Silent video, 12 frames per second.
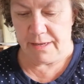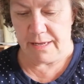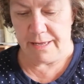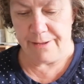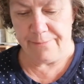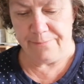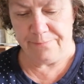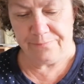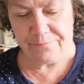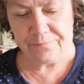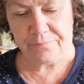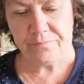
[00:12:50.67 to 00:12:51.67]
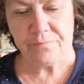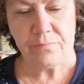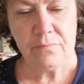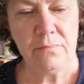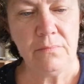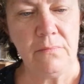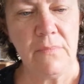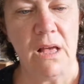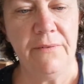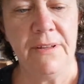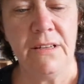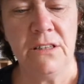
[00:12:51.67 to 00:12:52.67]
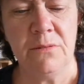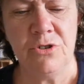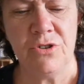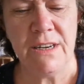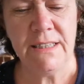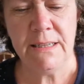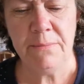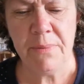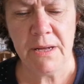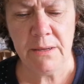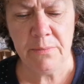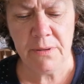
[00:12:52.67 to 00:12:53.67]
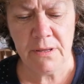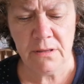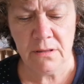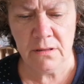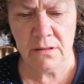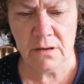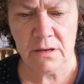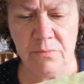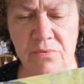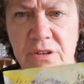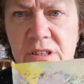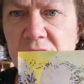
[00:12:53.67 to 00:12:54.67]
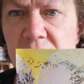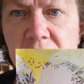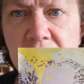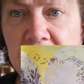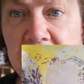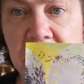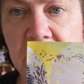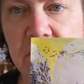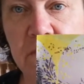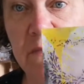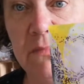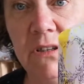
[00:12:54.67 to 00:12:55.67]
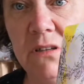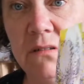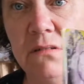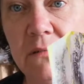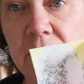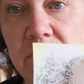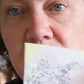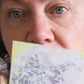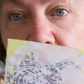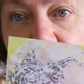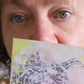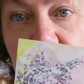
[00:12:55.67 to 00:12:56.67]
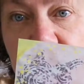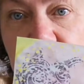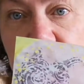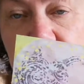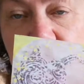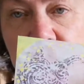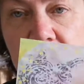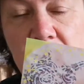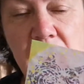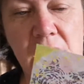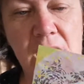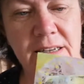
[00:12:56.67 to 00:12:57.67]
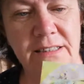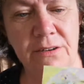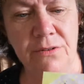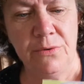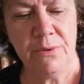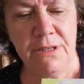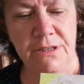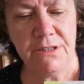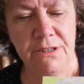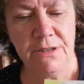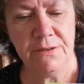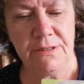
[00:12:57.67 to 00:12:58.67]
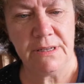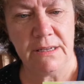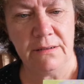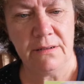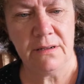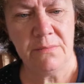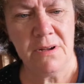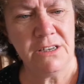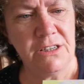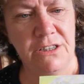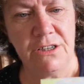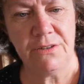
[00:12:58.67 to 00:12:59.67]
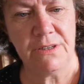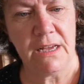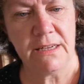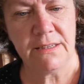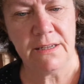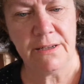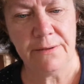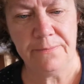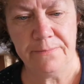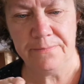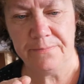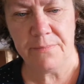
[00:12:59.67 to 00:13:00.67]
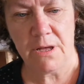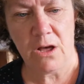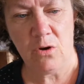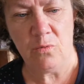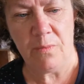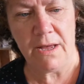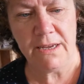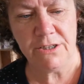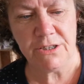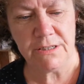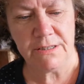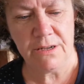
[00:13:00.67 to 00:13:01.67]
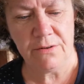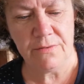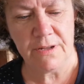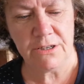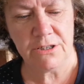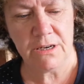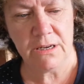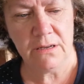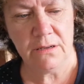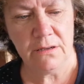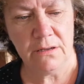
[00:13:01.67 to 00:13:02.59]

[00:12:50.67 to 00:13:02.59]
I found some tracing paper that I'd printed on. I don't remember when I've done that. I don't know whether to use it. I might just use it as a whole page itself, actually.